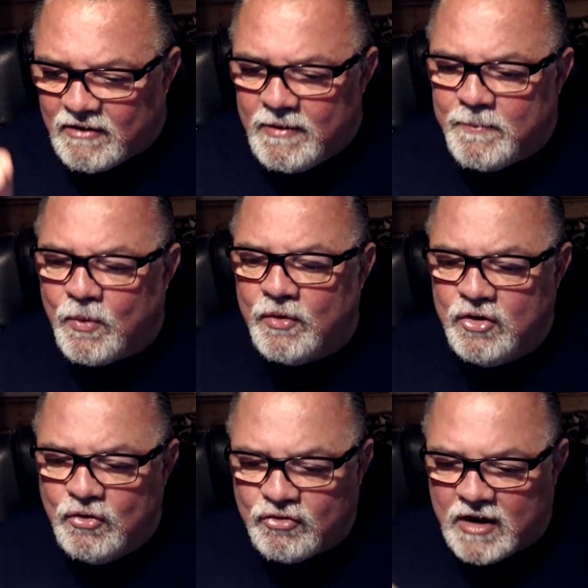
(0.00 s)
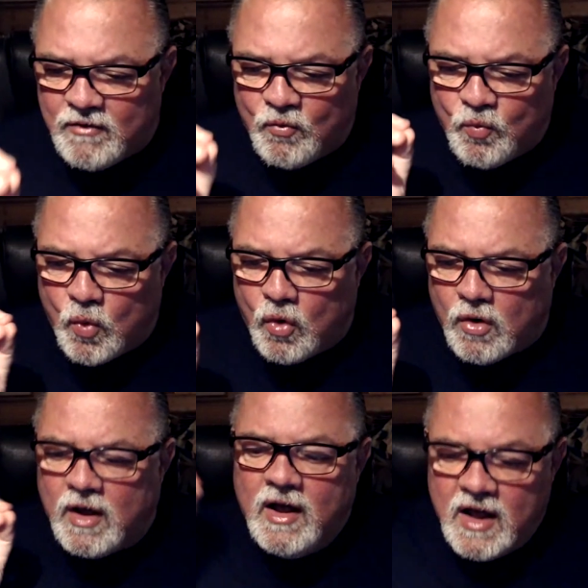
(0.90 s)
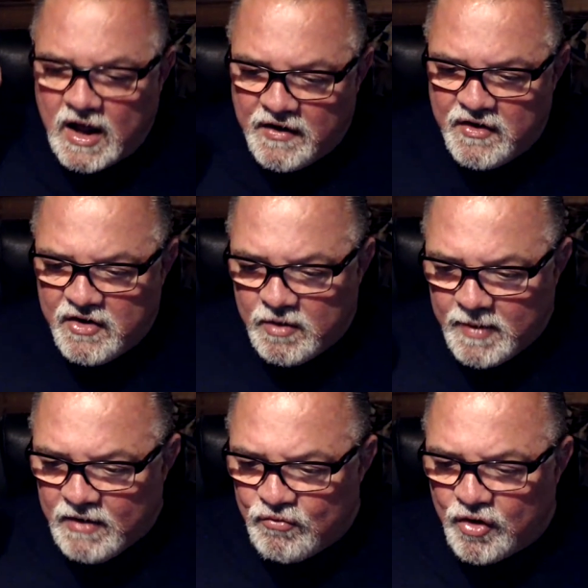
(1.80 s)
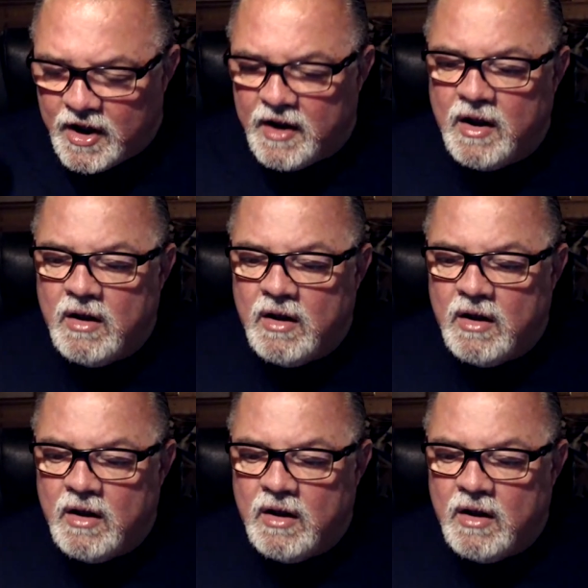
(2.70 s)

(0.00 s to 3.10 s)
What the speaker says: important. You said walk and you mean running.